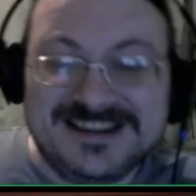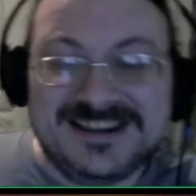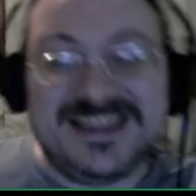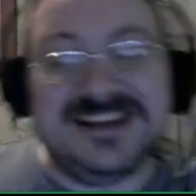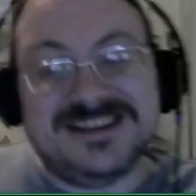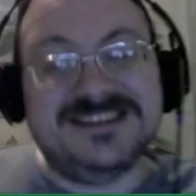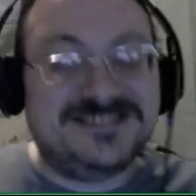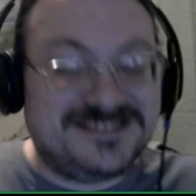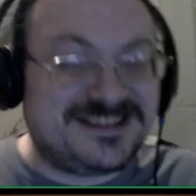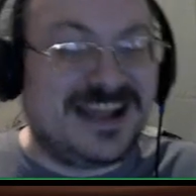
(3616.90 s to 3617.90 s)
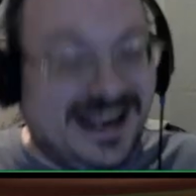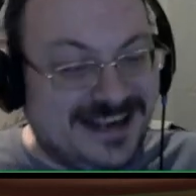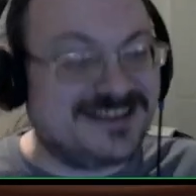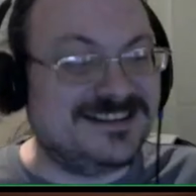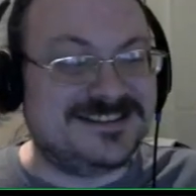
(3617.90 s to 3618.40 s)
They did
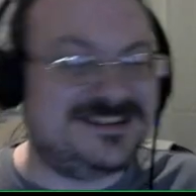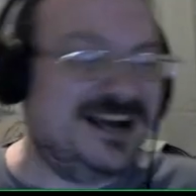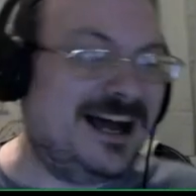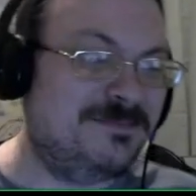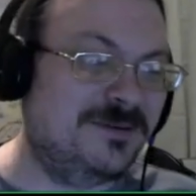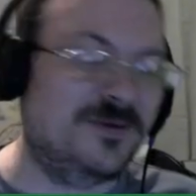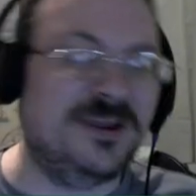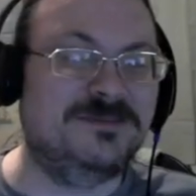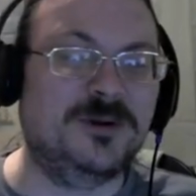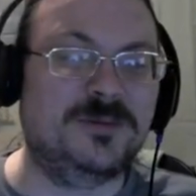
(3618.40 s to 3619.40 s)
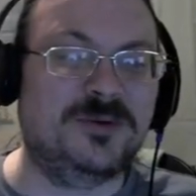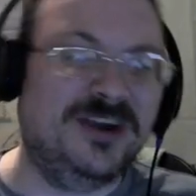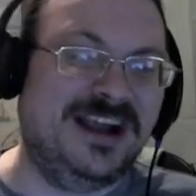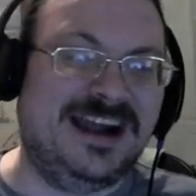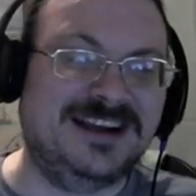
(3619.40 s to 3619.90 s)
technically stop before they blew up a
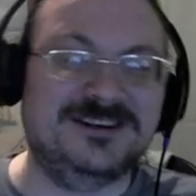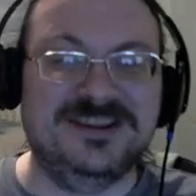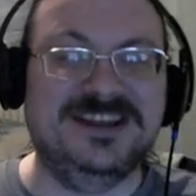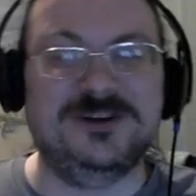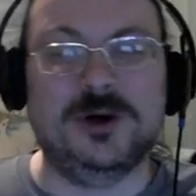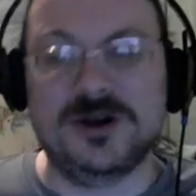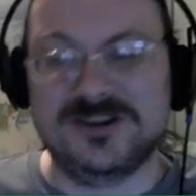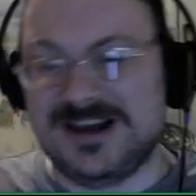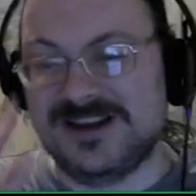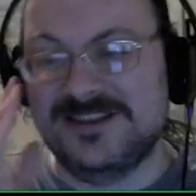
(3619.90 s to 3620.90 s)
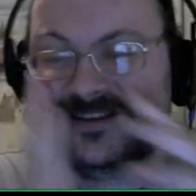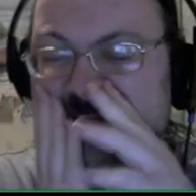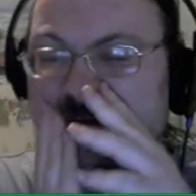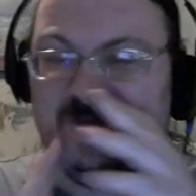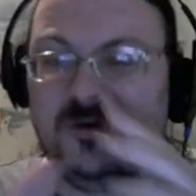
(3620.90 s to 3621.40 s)
reactor, but they took a lot of the
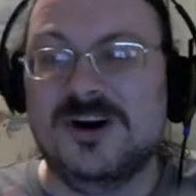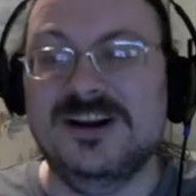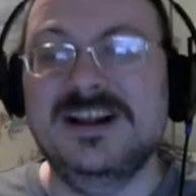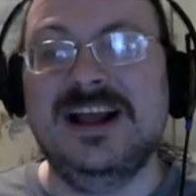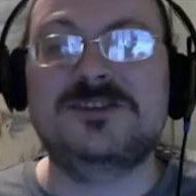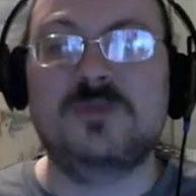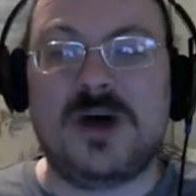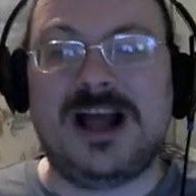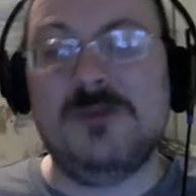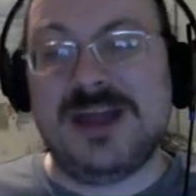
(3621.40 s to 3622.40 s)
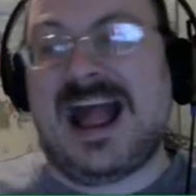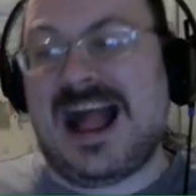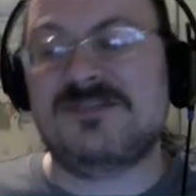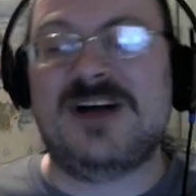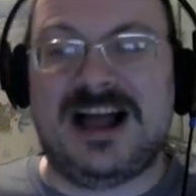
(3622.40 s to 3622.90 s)
C4. It's why we
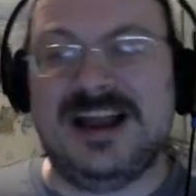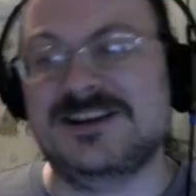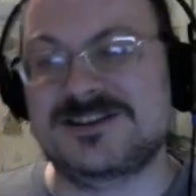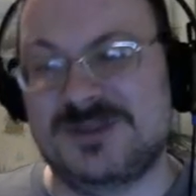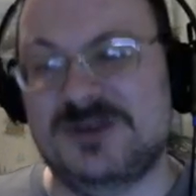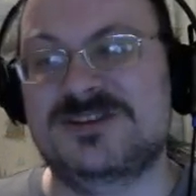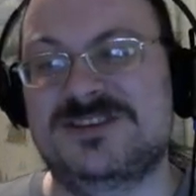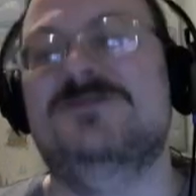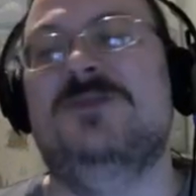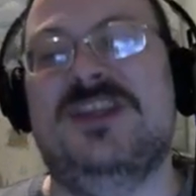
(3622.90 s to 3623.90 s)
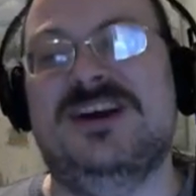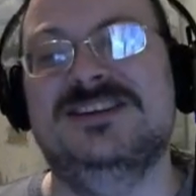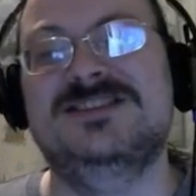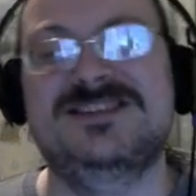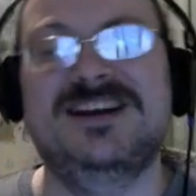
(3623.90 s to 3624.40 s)
have high explosives with
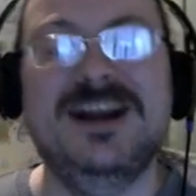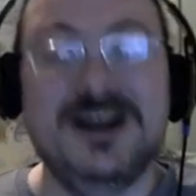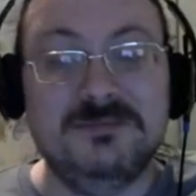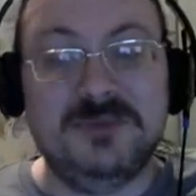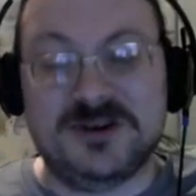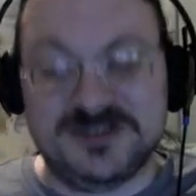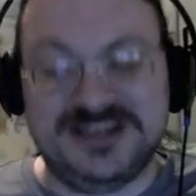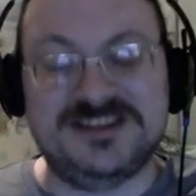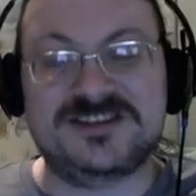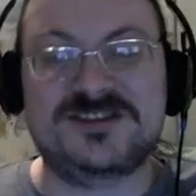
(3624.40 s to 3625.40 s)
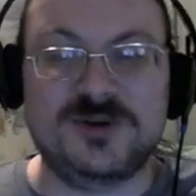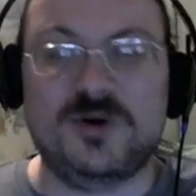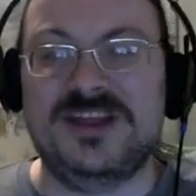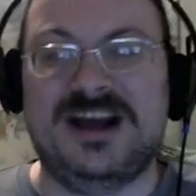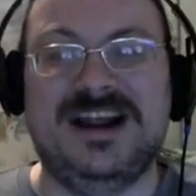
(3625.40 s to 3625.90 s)
us. Because he just
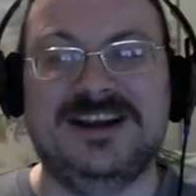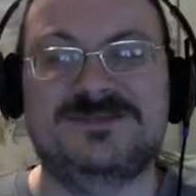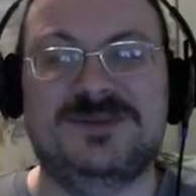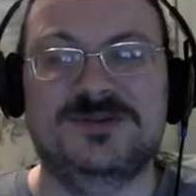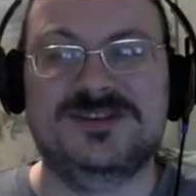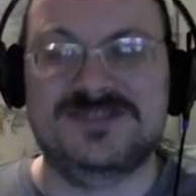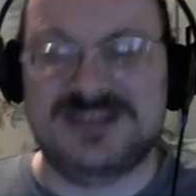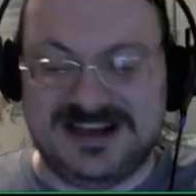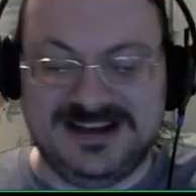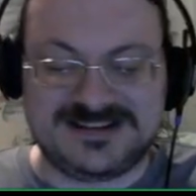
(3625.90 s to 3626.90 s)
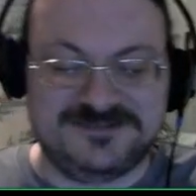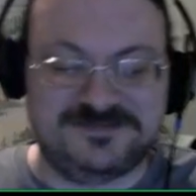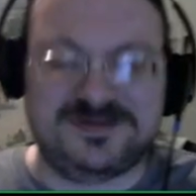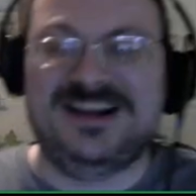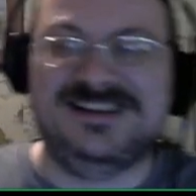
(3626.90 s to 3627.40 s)
stole the high explosives then, instead of
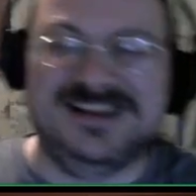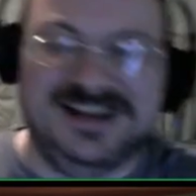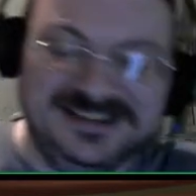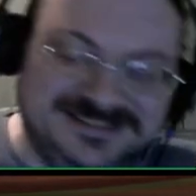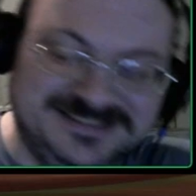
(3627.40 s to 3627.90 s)
planting it.